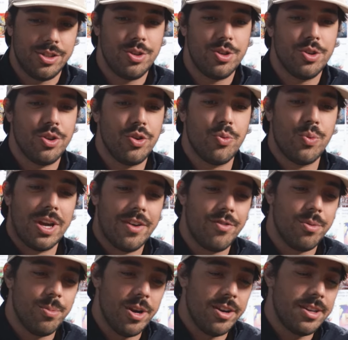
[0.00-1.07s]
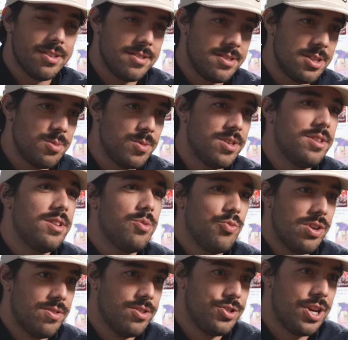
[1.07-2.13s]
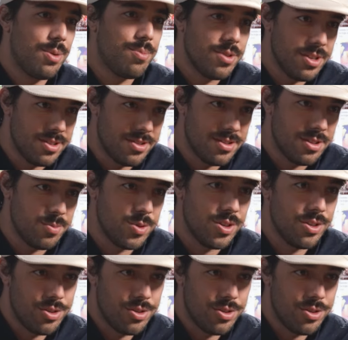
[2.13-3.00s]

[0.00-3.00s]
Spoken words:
you know, we have American cinema and then we have the Japanese cinema.